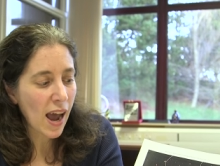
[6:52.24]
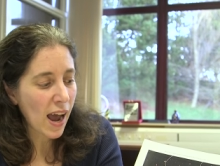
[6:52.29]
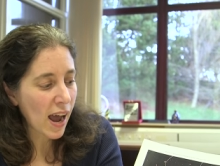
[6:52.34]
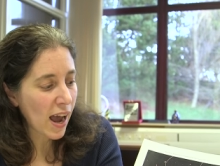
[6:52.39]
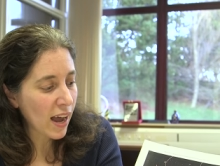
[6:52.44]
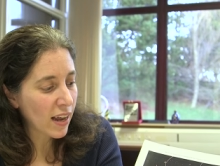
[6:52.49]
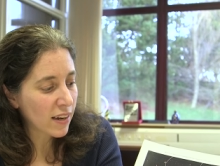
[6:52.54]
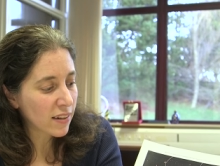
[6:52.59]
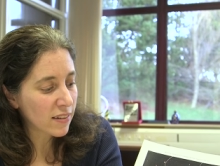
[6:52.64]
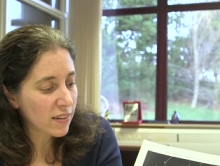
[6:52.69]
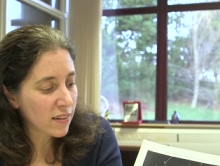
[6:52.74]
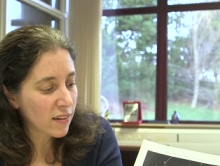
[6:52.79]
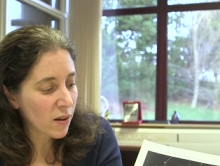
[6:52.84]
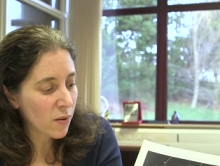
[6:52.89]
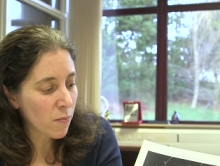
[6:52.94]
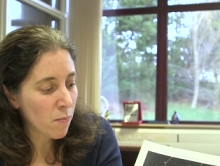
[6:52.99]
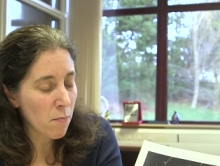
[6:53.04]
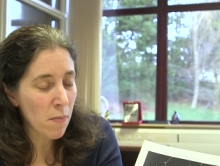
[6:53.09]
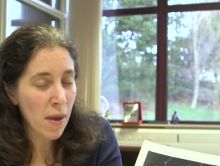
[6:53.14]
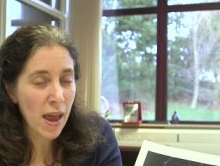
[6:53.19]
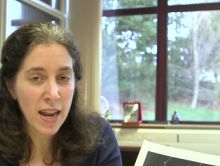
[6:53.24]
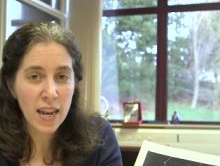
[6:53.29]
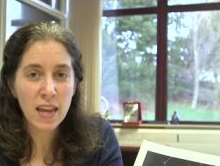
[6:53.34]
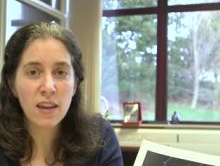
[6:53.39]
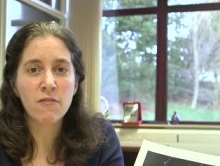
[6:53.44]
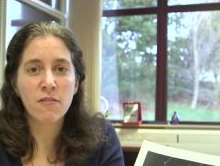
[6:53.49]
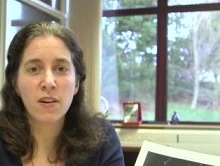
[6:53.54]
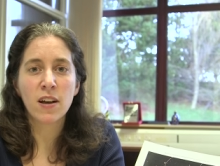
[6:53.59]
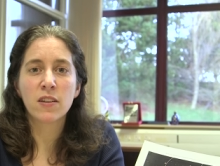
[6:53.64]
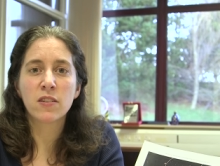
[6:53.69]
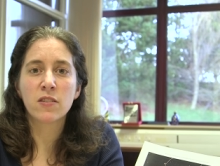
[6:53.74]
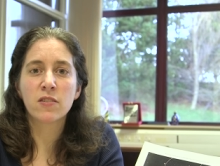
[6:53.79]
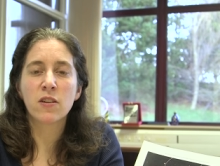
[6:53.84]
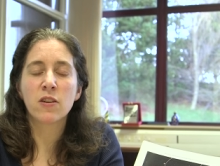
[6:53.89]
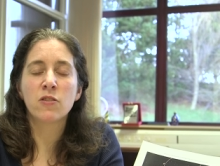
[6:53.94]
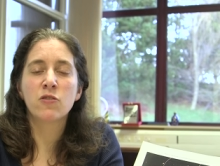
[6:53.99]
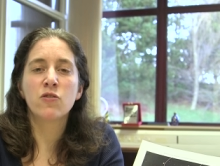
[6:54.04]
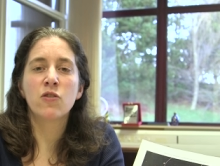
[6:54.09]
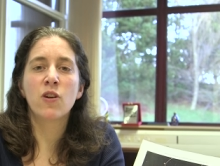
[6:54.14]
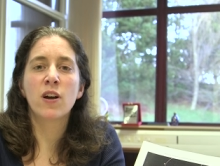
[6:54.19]
And many of us
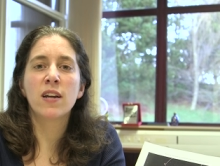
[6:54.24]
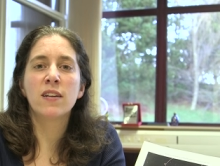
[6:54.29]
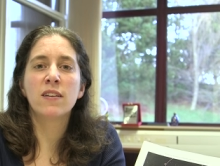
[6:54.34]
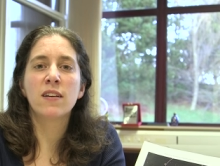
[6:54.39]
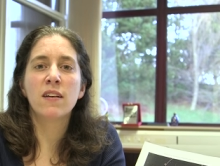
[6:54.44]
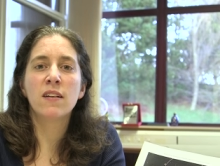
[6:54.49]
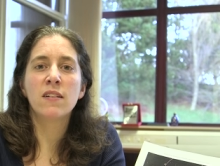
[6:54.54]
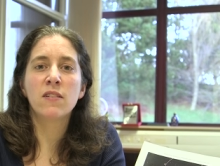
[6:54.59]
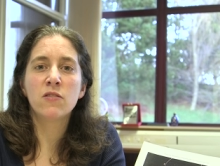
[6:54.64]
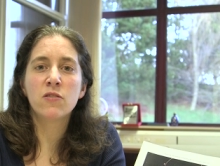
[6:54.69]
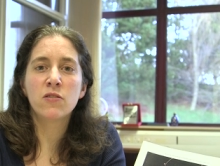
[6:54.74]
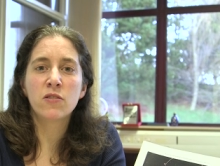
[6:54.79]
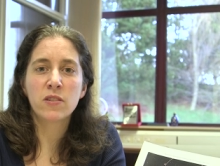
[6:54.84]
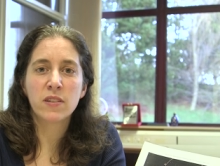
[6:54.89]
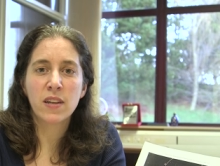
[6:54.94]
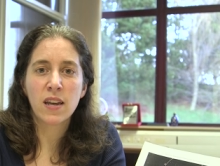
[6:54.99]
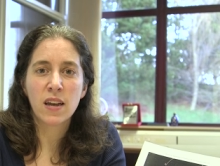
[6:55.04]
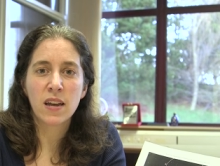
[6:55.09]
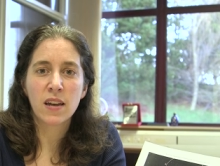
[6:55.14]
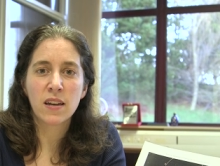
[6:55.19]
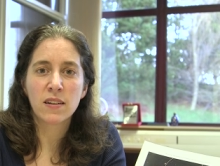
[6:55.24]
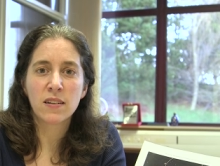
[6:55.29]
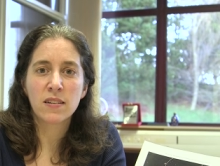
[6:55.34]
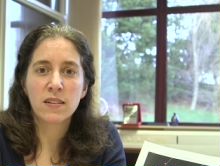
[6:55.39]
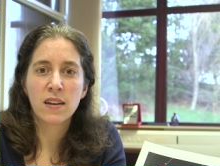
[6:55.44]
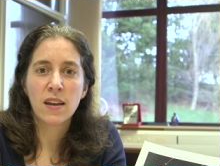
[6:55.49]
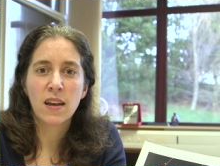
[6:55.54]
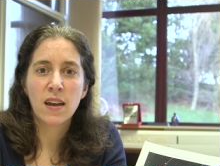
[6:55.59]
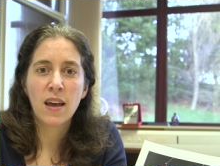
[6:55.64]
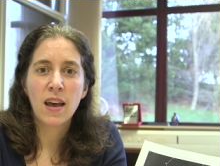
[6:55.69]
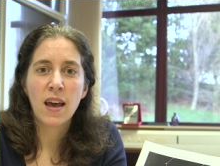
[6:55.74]
are trying to understand